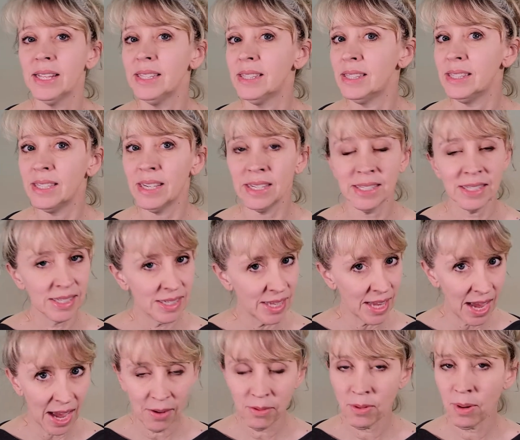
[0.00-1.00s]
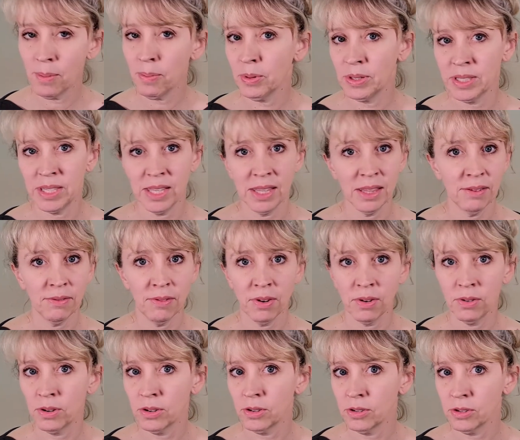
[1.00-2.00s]
does not represent the
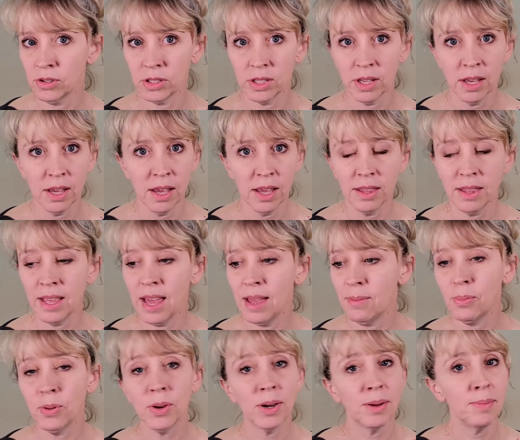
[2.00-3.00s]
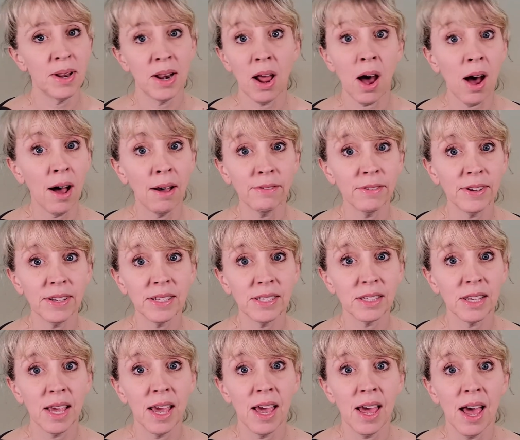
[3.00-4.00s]
voters that put him in office.
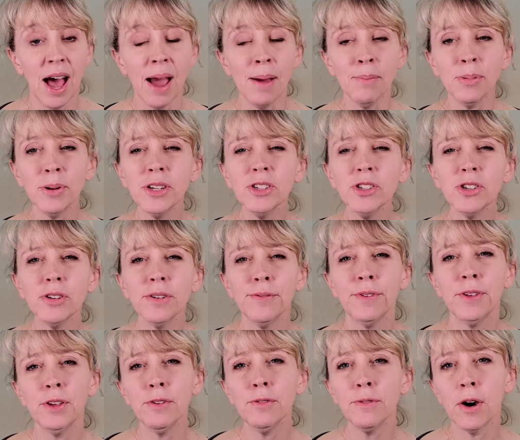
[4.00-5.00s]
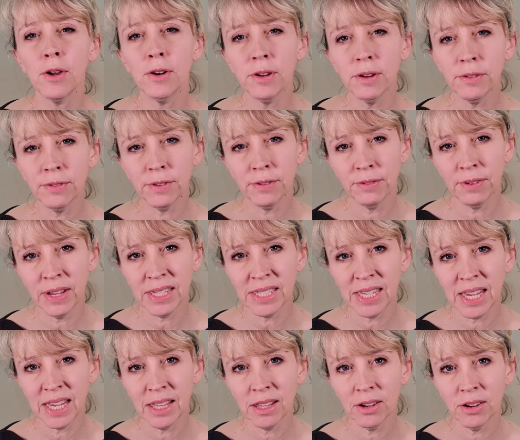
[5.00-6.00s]
I'm pretty sure if you voted for Van
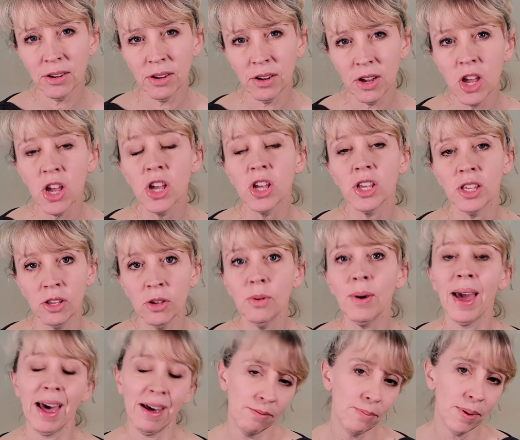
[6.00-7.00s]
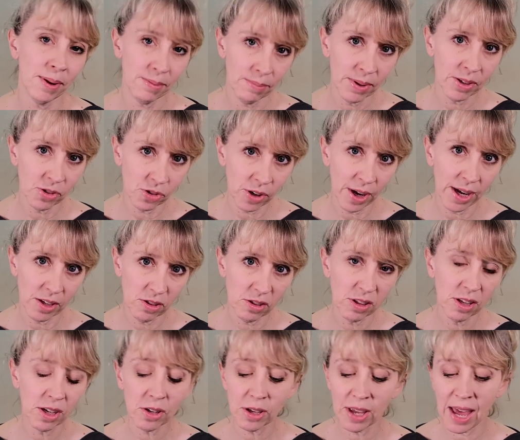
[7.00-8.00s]
Taylor, you have been betrayed.
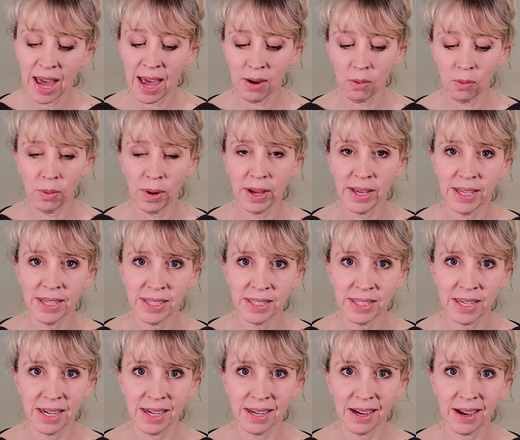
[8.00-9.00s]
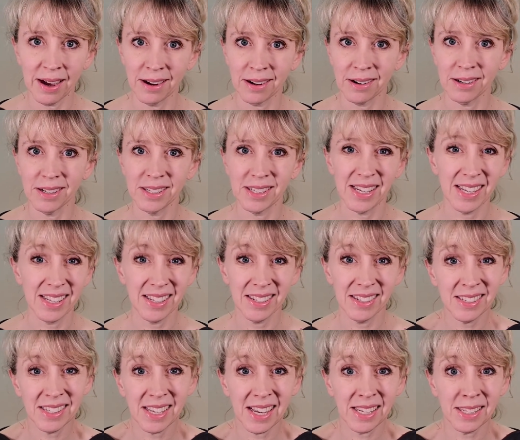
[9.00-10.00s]
Look at what he's done in Congress. It
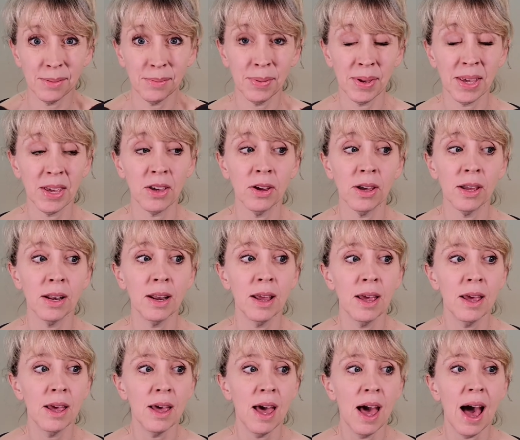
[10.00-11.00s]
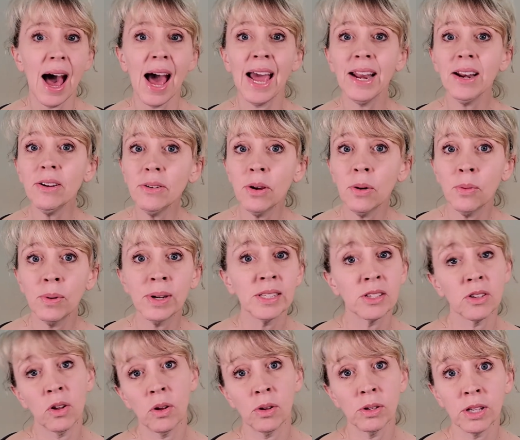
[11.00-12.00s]
just hasn't been good. I don't know what his
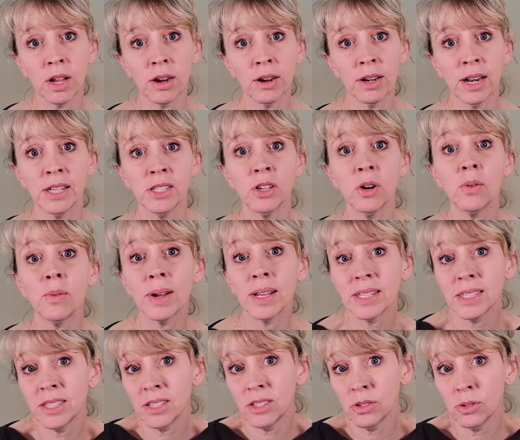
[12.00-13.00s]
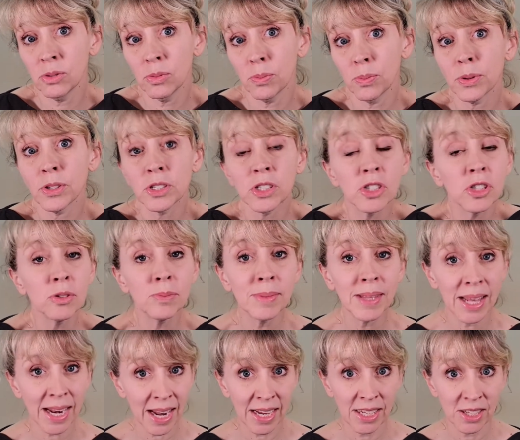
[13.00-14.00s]
goals are, and I don't want to presume
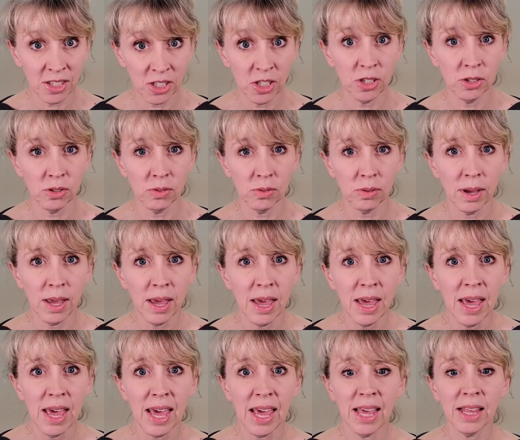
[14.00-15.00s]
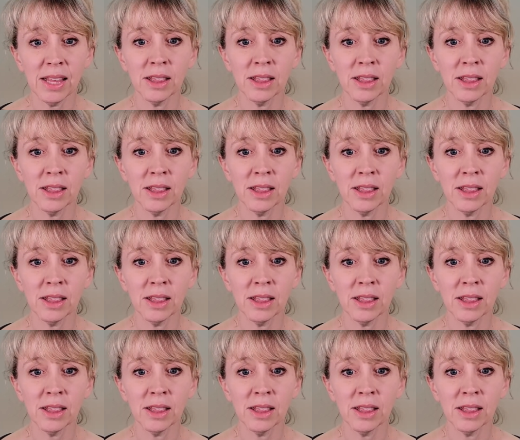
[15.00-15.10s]
that I do. It